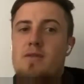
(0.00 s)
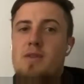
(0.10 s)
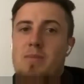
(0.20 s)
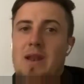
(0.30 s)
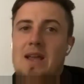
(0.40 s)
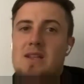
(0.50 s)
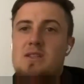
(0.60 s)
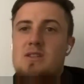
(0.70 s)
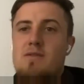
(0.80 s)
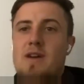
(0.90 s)
the
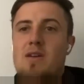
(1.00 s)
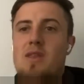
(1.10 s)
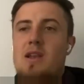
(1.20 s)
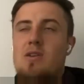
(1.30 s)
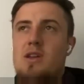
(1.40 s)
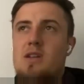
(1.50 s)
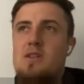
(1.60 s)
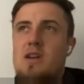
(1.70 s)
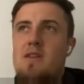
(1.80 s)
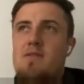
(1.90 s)
plans of how they're looking
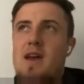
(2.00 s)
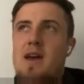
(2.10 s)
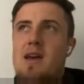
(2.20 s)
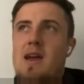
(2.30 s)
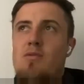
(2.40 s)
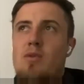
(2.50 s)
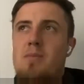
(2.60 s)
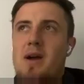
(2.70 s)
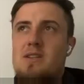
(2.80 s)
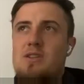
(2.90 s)
to kind of get everyone
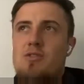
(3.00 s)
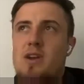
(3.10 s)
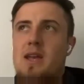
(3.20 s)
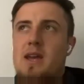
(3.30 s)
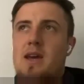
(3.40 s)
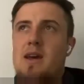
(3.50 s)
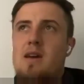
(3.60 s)
back to cricket